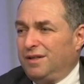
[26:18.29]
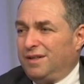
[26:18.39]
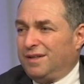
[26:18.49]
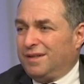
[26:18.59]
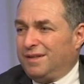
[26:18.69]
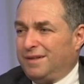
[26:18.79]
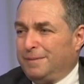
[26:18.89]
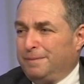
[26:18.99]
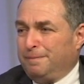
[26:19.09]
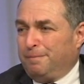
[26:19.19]

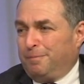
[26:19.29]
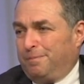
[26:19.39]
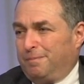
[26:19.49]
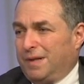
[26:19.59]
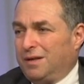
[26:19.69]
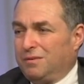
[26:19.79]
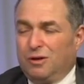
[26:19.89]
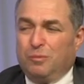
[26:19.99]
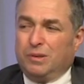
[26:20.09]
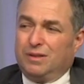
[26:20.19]
I don't
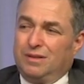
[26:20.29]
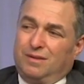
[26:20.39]
know, but